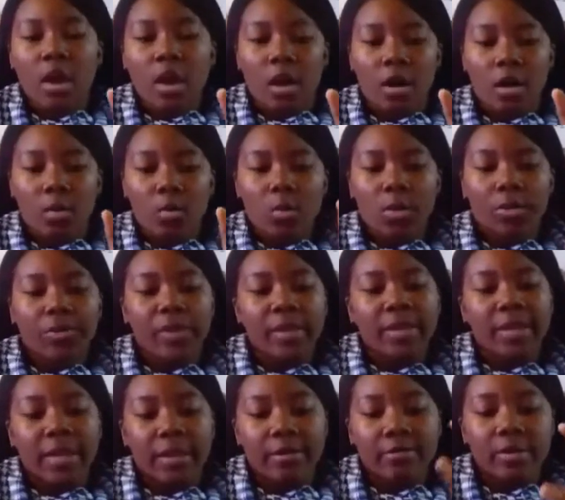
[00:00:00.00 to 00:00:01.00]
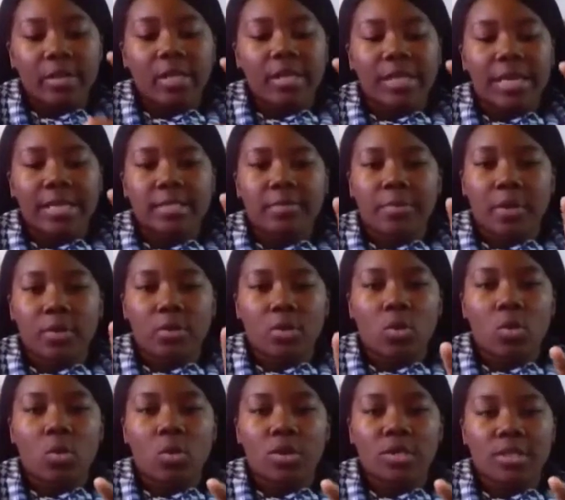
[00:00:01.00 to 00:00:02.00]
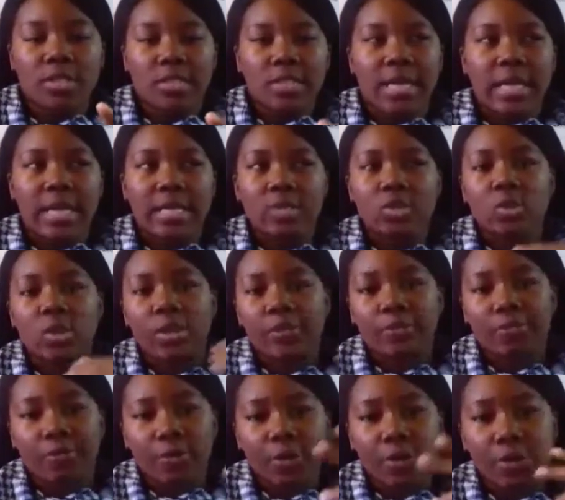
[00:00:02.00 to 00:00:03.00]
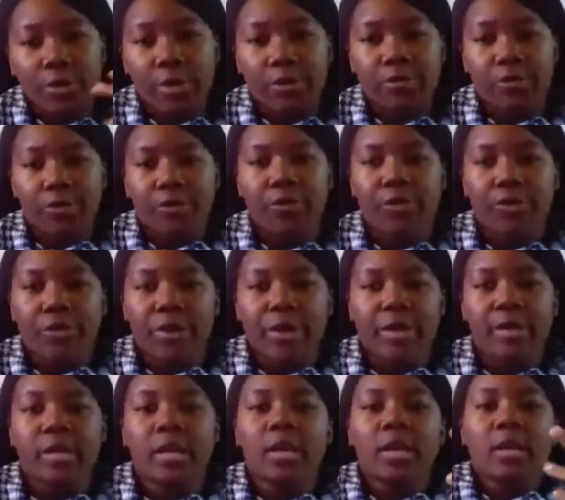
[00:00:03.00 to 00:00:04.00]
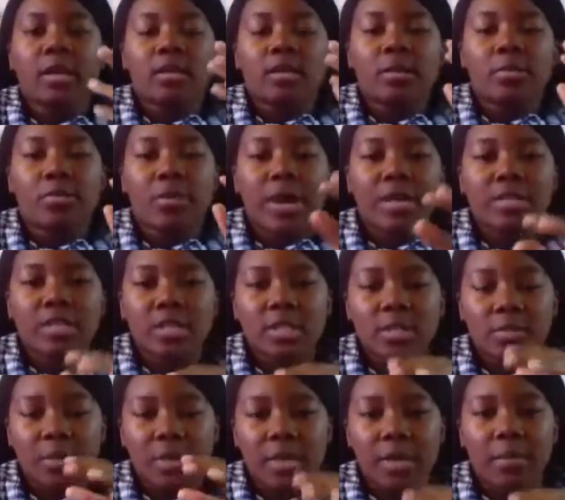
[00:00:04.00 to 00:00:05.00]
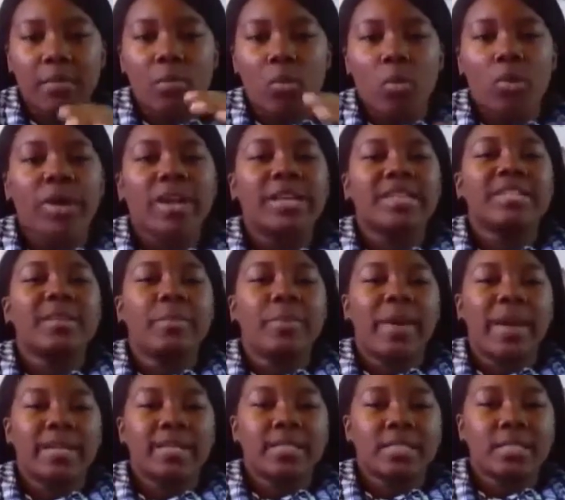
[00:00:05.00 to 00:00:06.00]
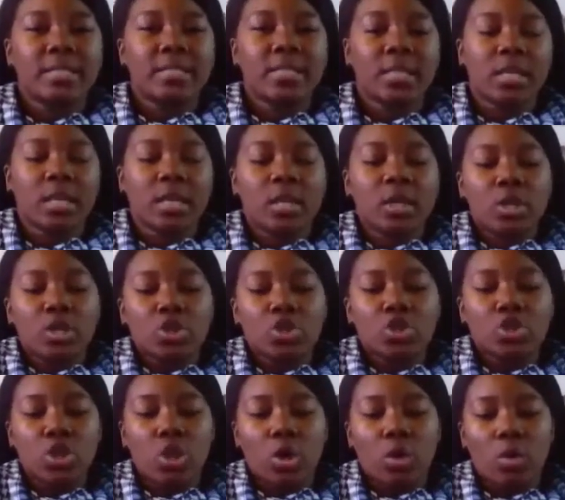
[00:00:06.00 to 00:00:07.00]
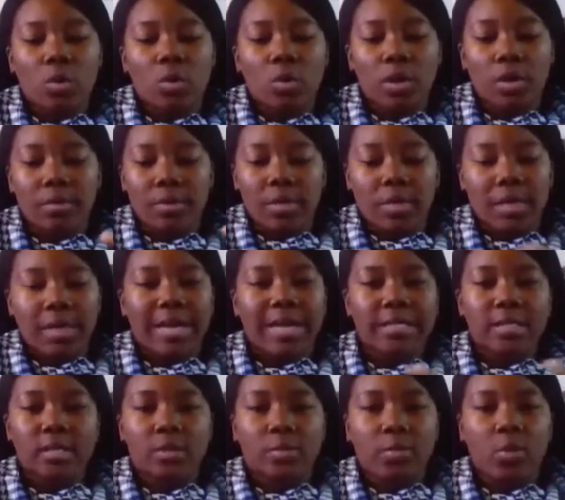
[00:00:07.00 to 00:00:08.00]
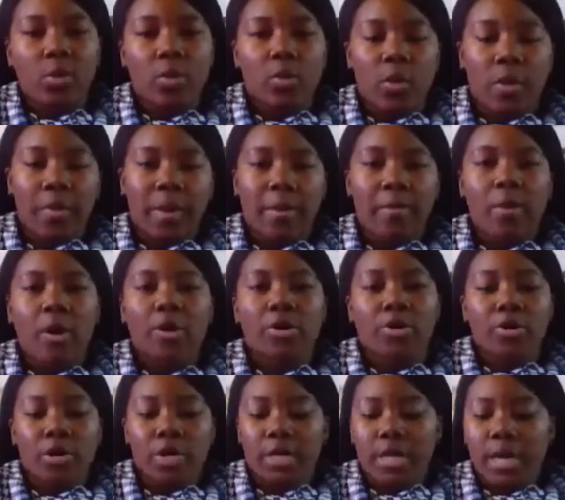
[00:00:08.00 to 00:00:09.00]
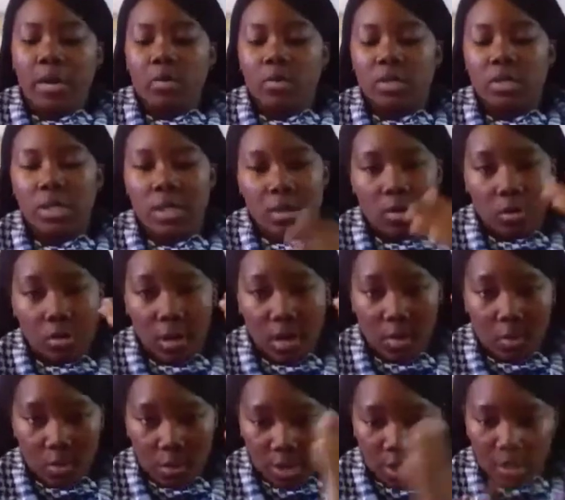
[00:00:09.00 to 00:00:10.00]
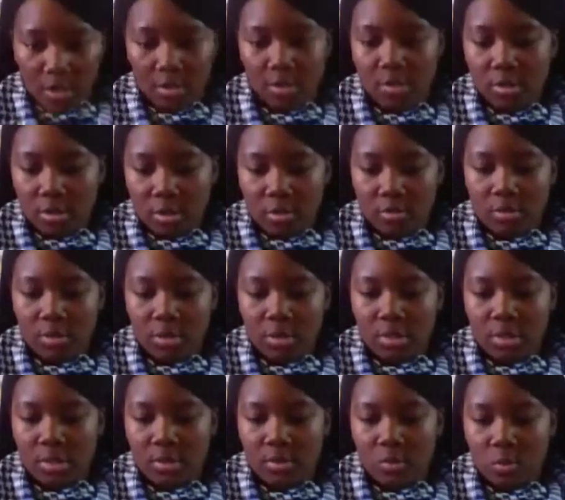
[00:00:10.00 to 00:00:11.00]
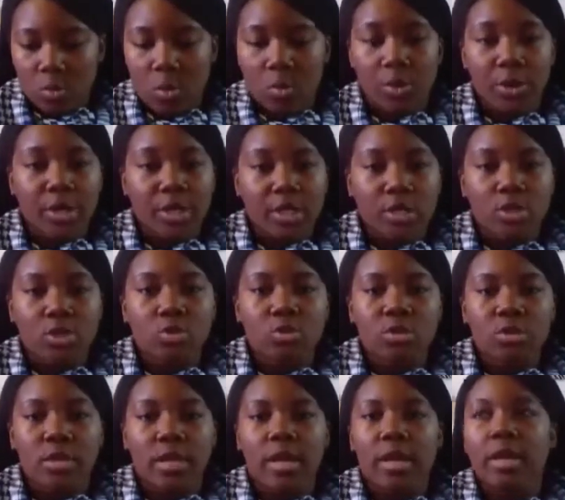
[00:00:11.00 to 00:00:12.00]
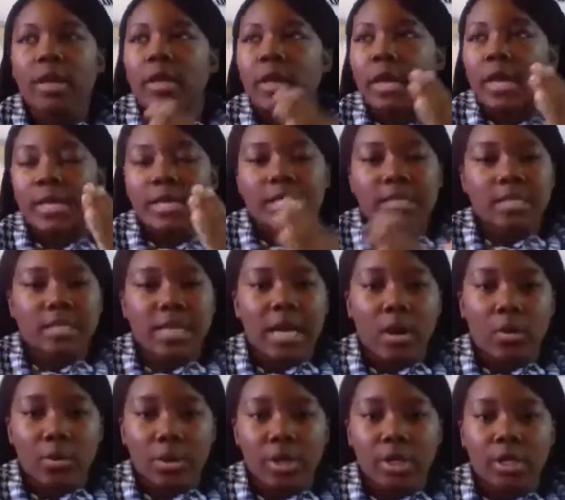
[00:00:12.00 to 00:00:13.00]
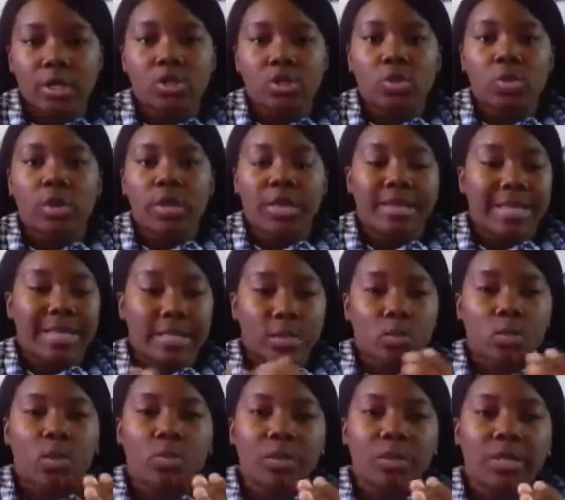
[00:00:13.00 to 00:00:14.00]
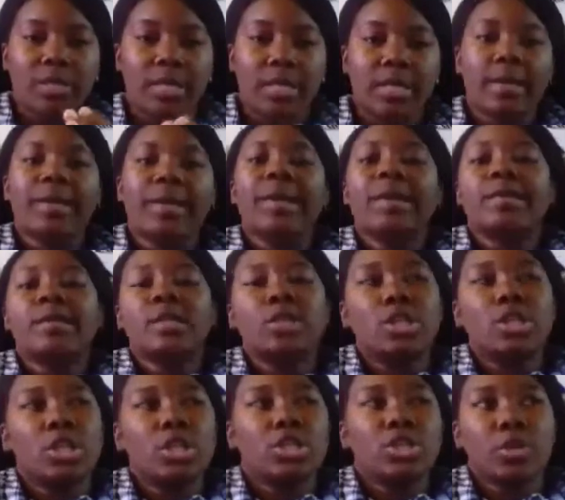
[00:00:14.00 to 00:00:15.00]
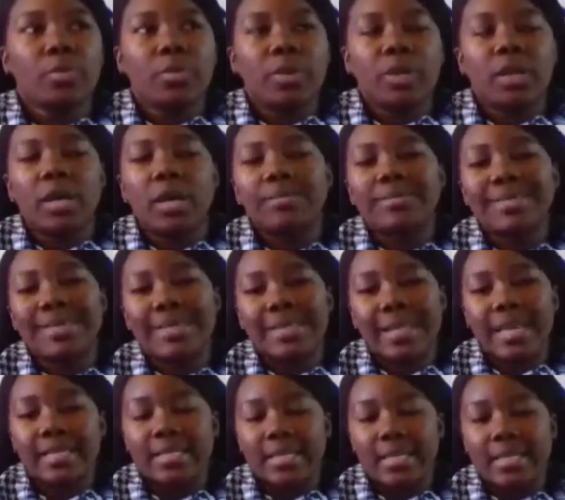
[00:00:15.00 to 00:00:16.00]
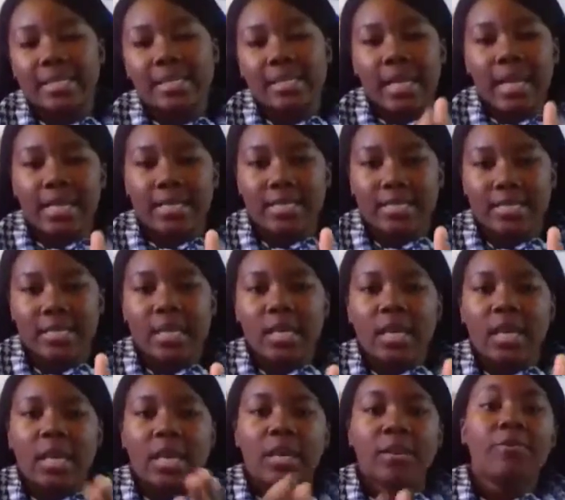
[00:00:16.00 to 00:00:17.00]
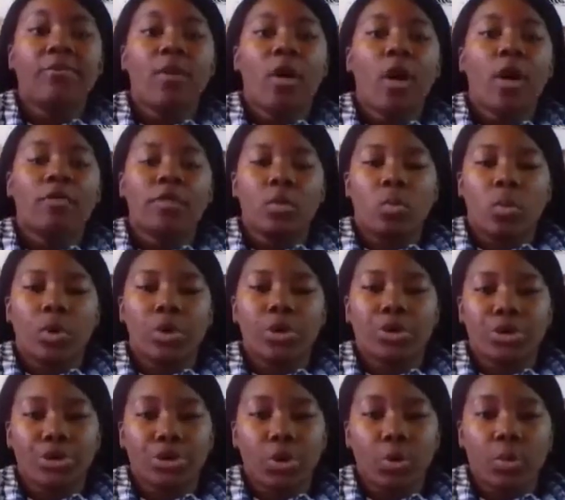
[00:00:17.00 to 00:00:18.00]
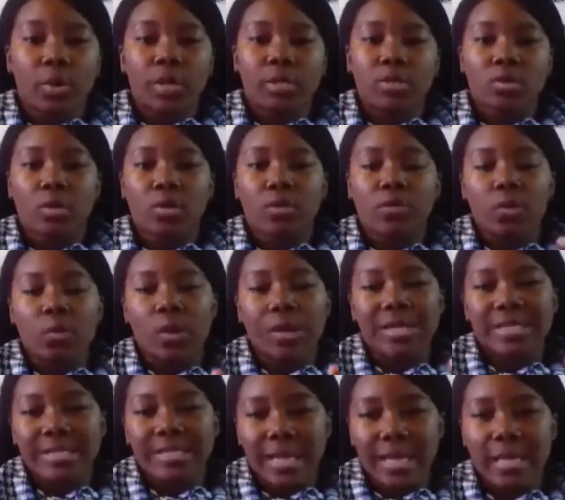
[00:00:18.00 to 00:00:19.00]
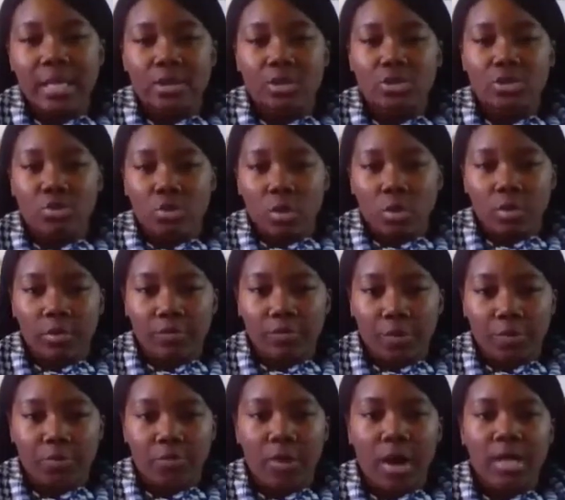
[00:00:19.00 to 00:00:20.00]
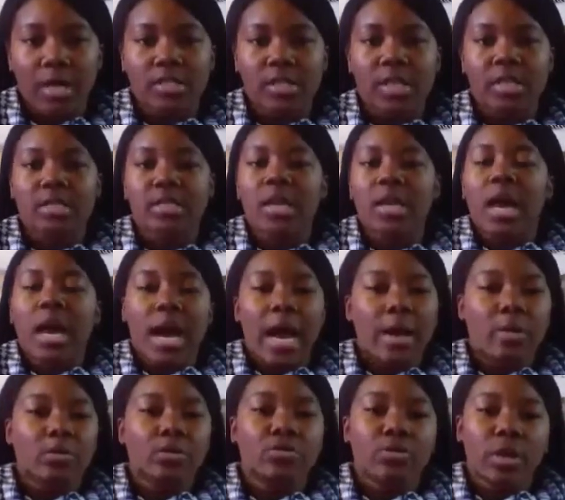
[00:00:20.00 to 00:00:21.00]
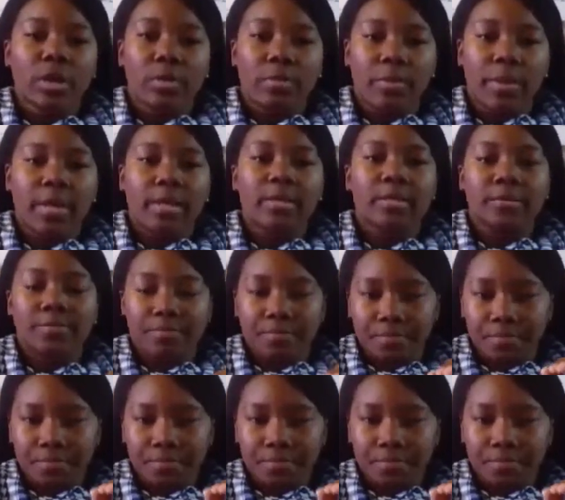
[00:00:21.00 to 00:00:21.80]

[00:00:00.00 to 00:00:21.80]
One thing that I really liked about the course is that as you get further and further in, the projects become more independent. So, I mean, it got to the point where my partner and I would say, okay, this is what we're going to do today, and this is how we're going to do it, and that's what we did. The teacher becomes less and less involved in what you're doing. So if you want to take control of your project, I would recommend